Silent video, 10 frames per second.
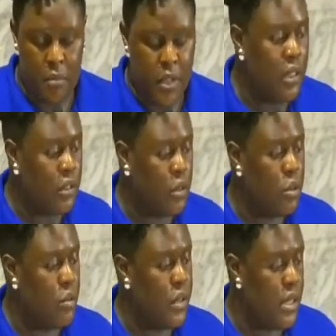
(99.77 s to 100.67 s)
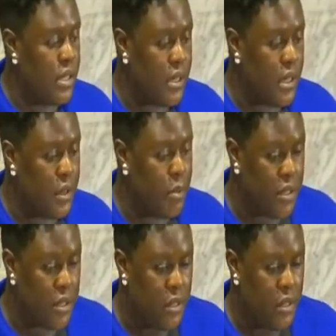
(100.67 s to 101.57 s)
bring out who he is as a
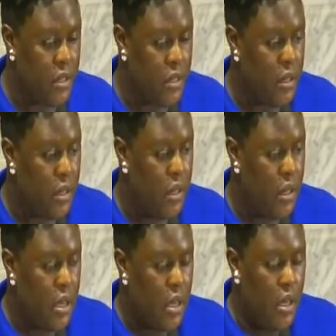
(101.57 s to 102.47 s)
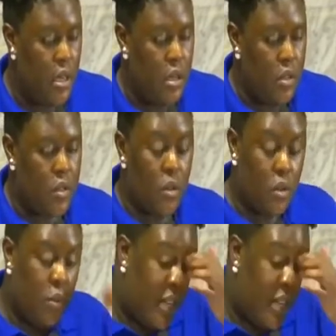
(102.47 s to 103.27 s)
person. So